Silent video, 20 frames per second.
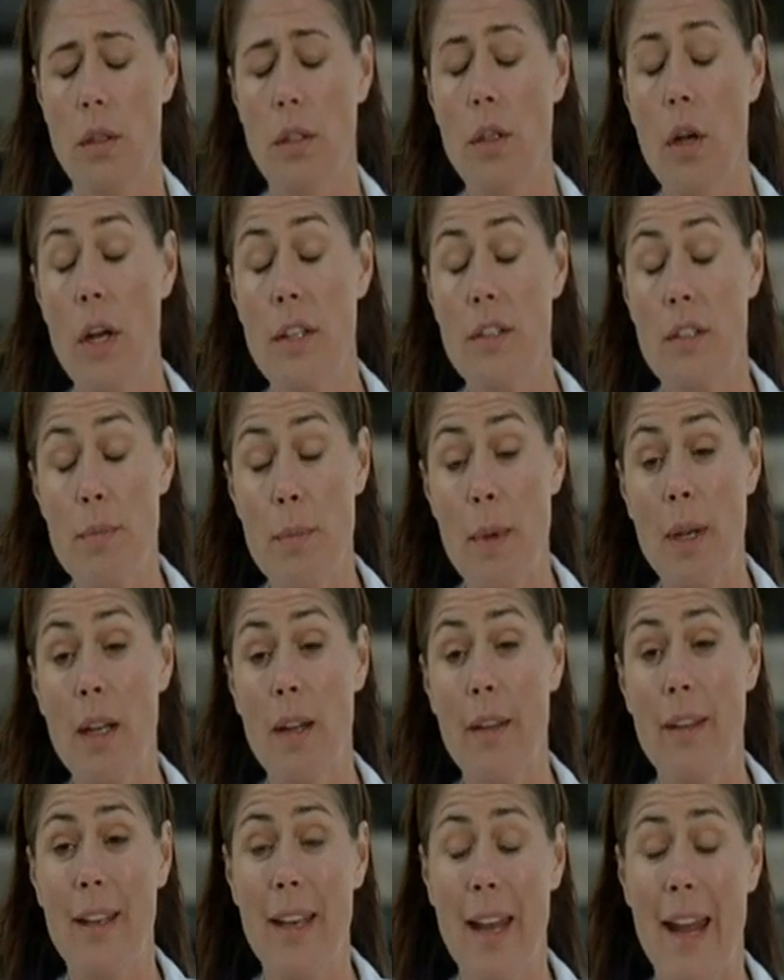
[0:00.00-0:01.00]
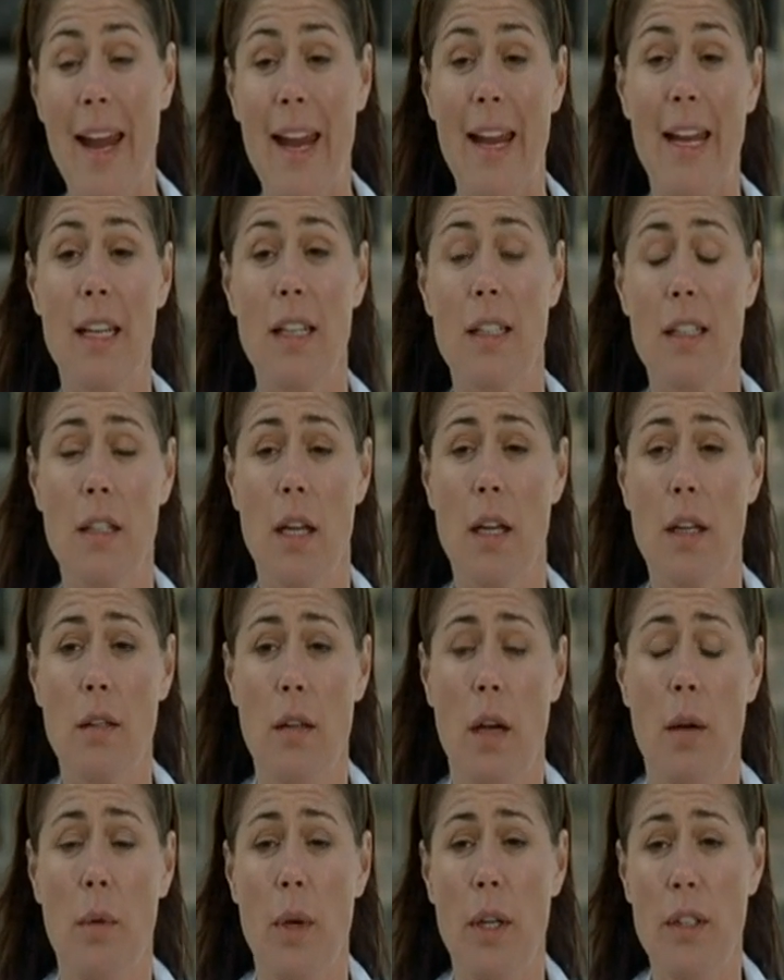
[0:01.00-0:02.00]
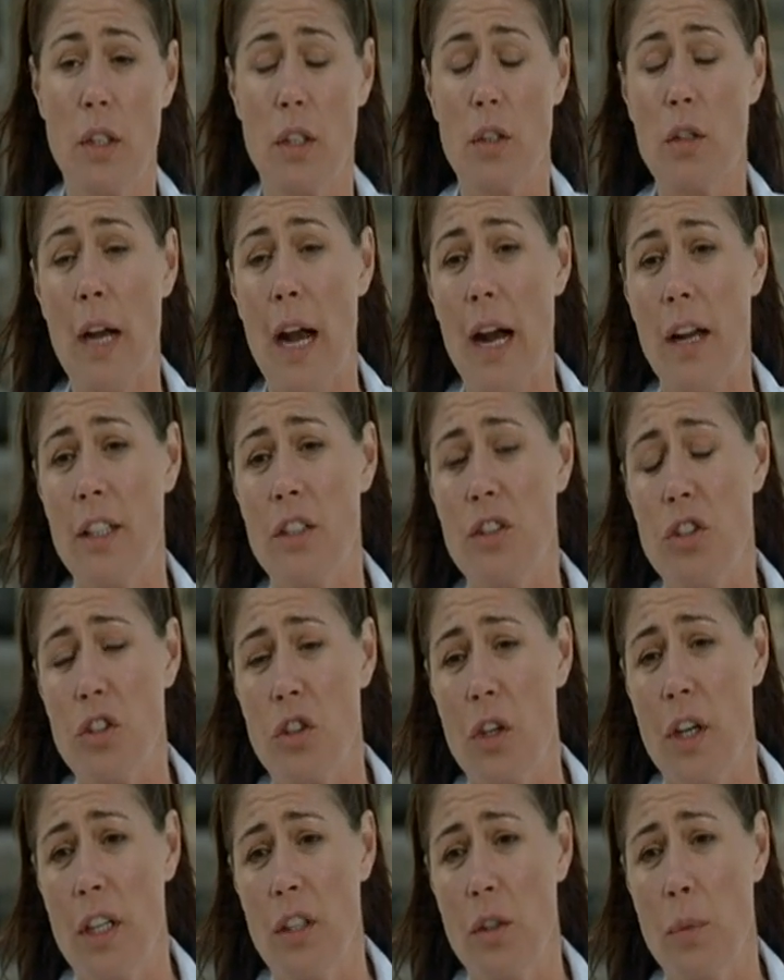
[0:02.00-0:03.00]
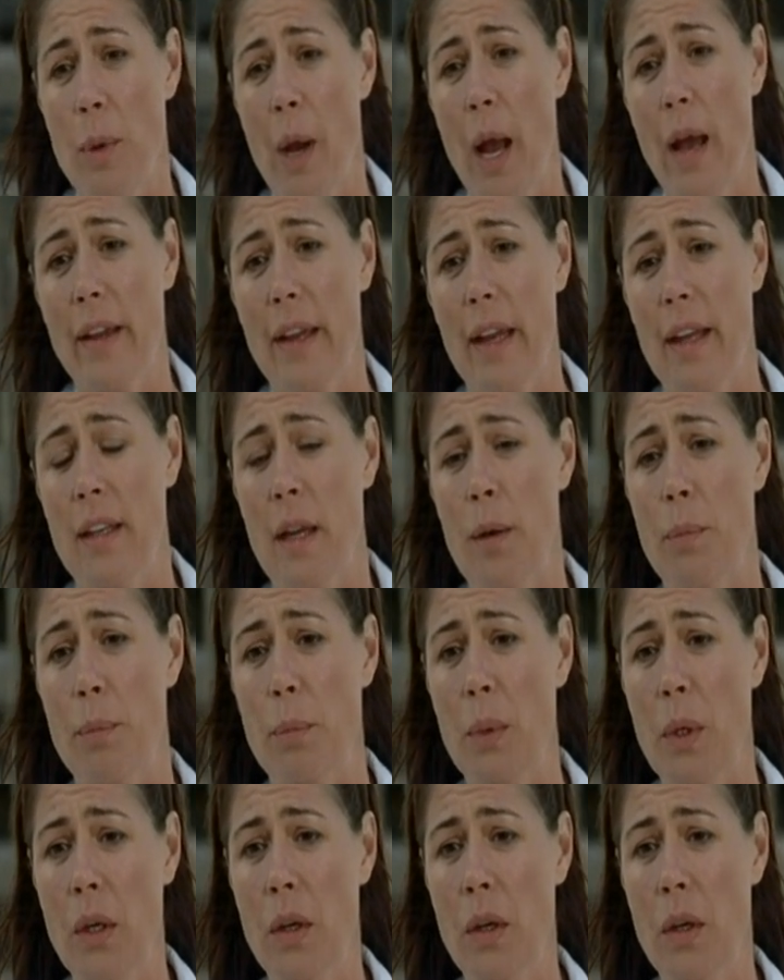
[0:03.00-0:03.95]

You know, it's the middle of the day, and it's a crowded street, and you'll probably end up